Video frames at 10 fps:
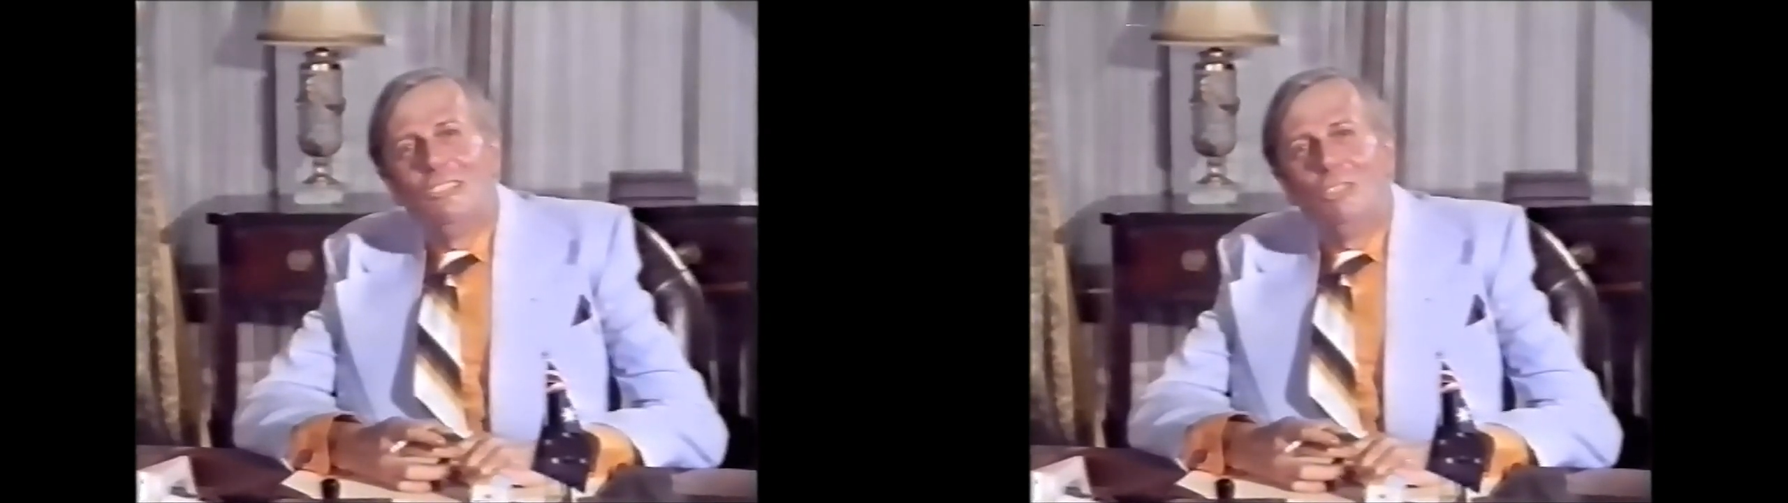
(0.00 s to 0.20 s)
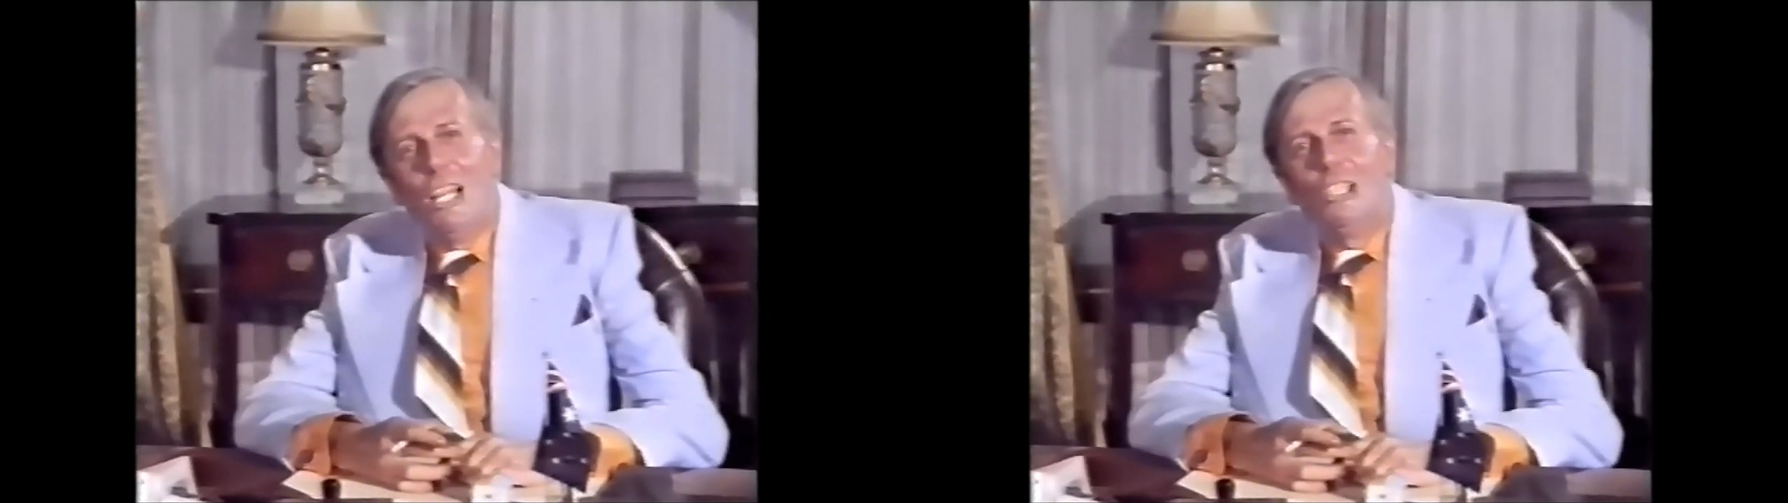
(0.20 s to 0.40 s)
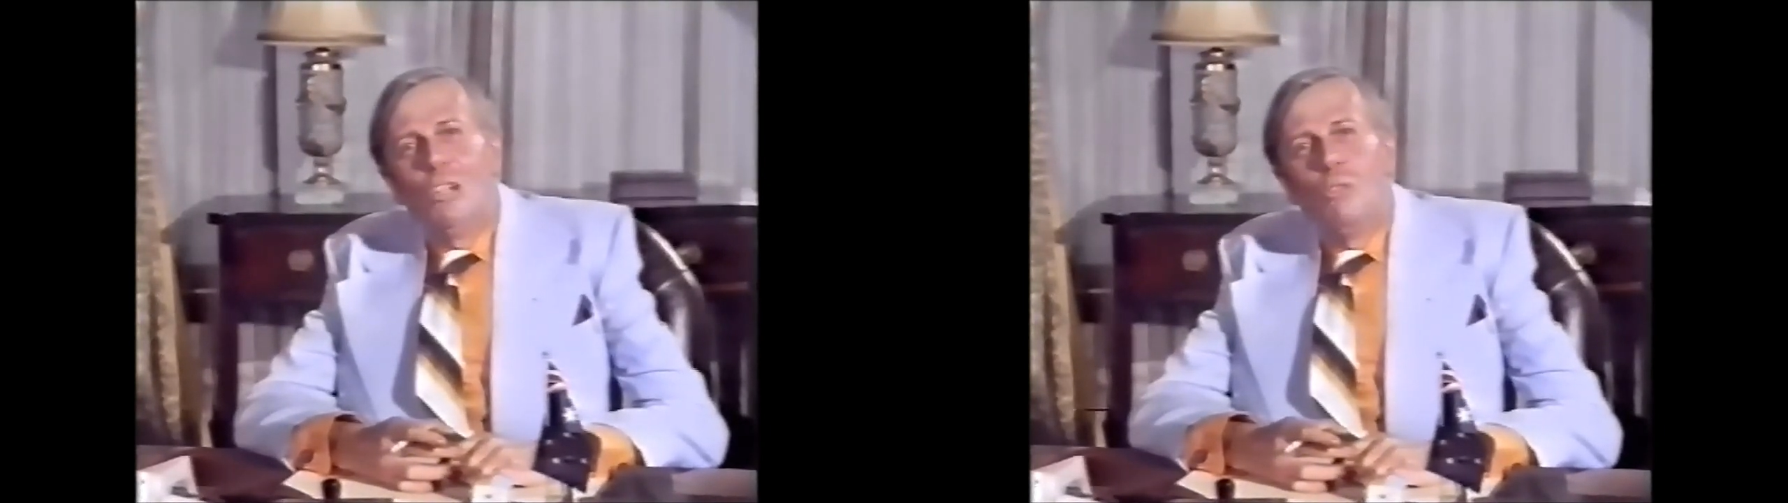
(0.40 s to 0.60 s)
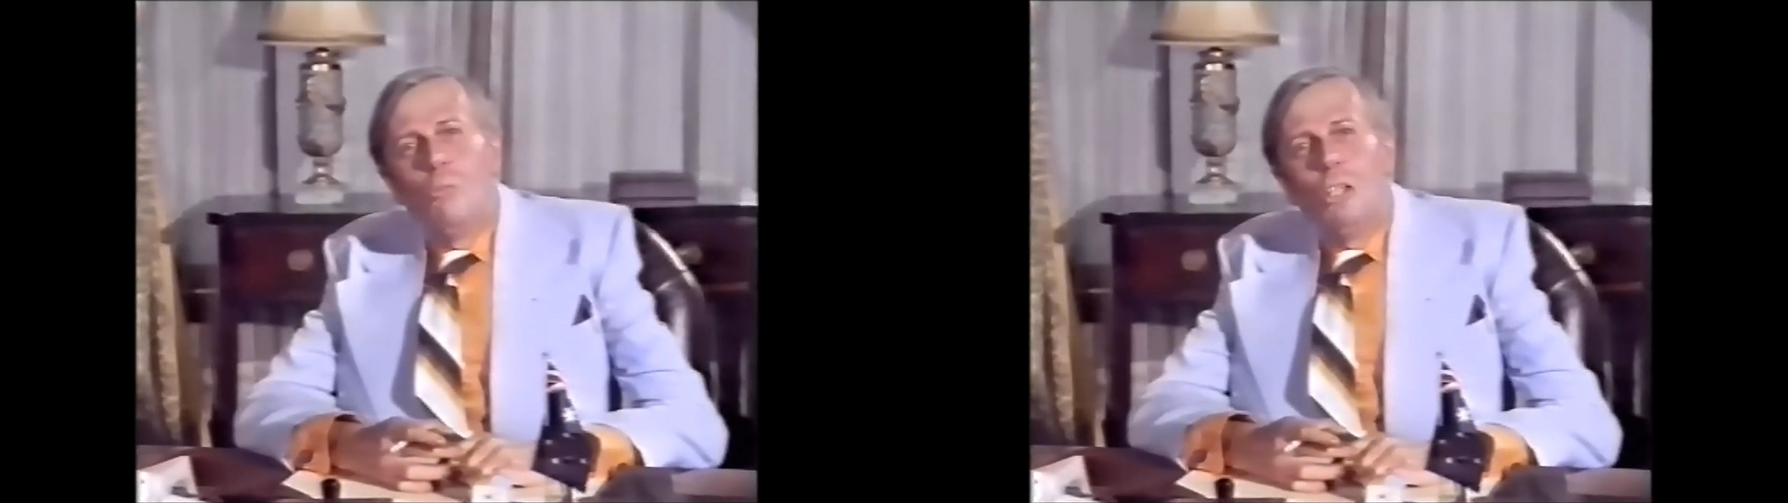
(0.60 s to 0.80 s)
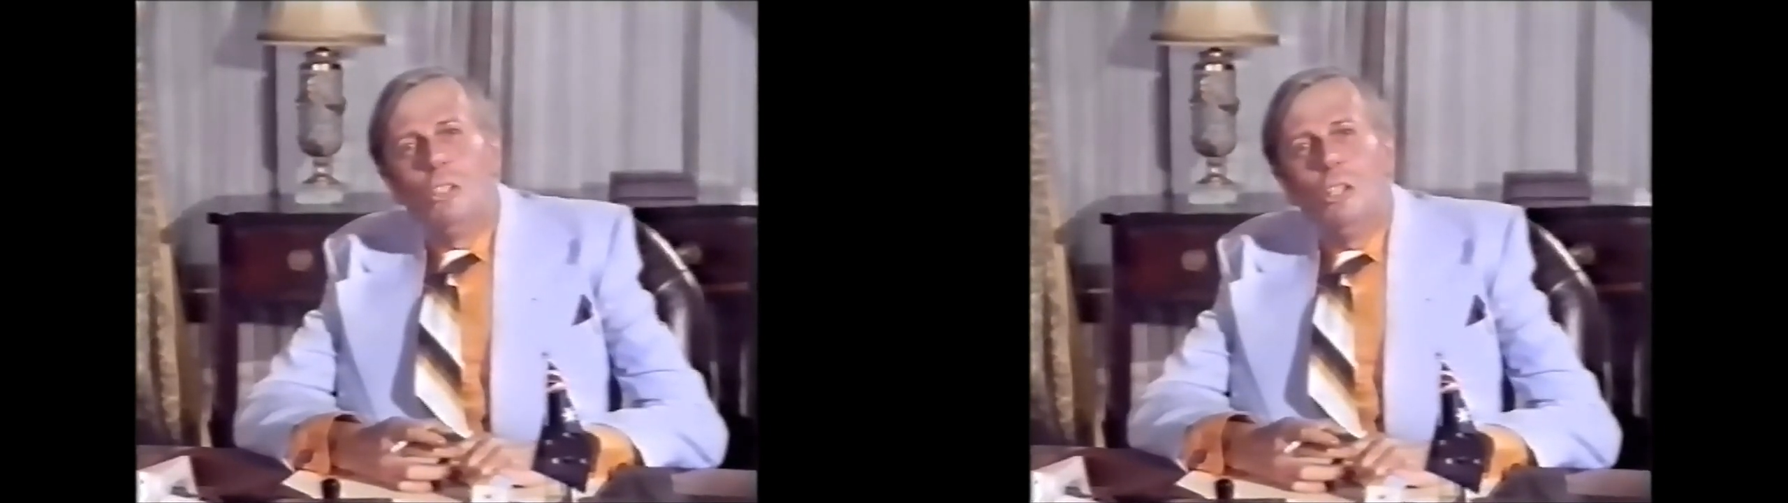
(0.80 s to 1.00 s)
Wonder
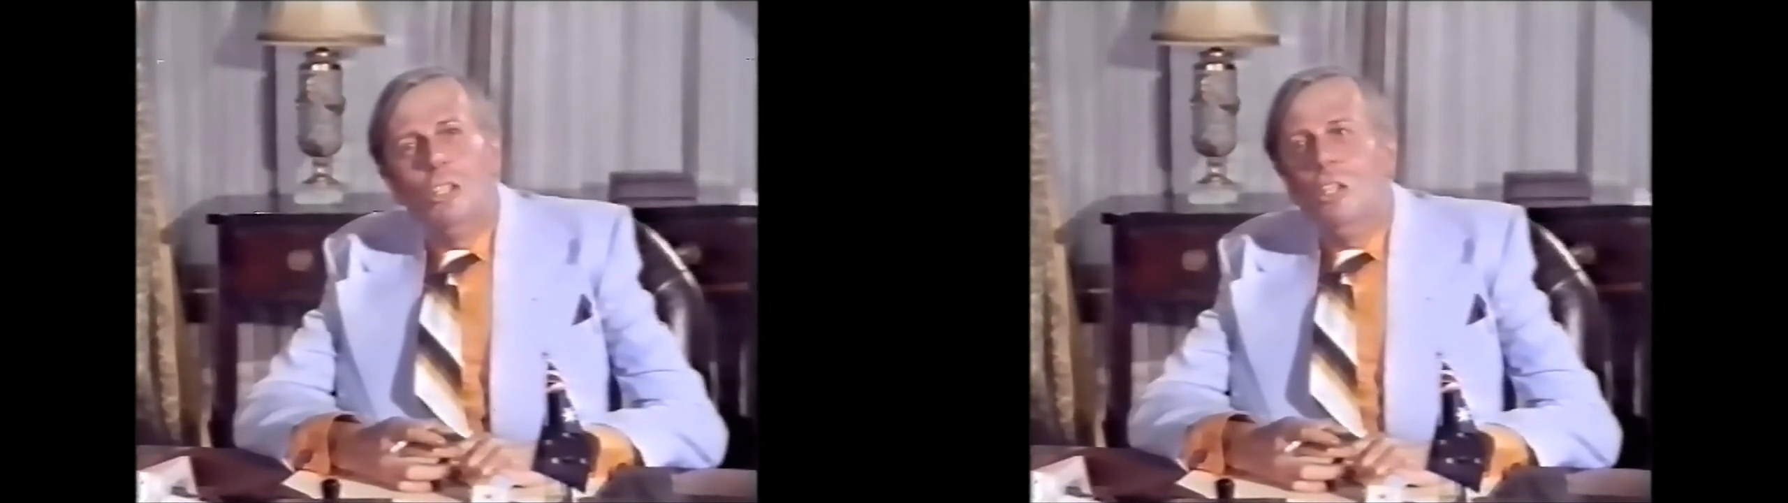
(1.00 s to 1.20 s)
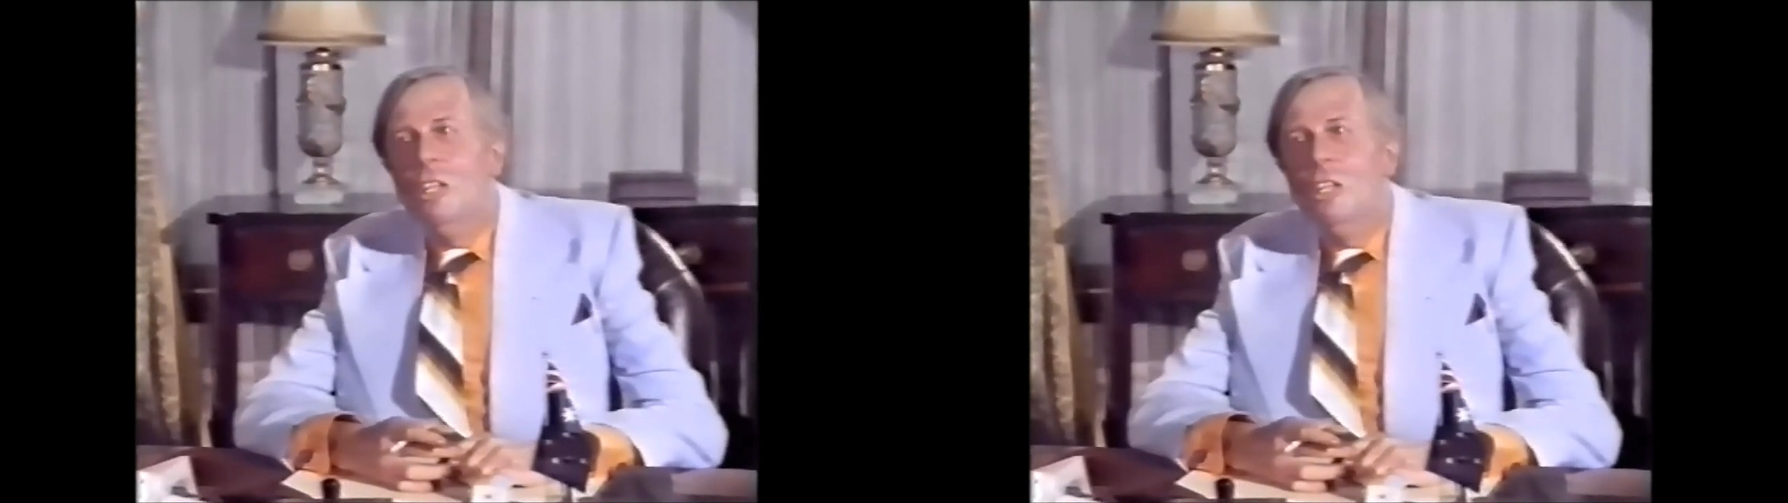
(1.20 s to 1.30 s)
Woman.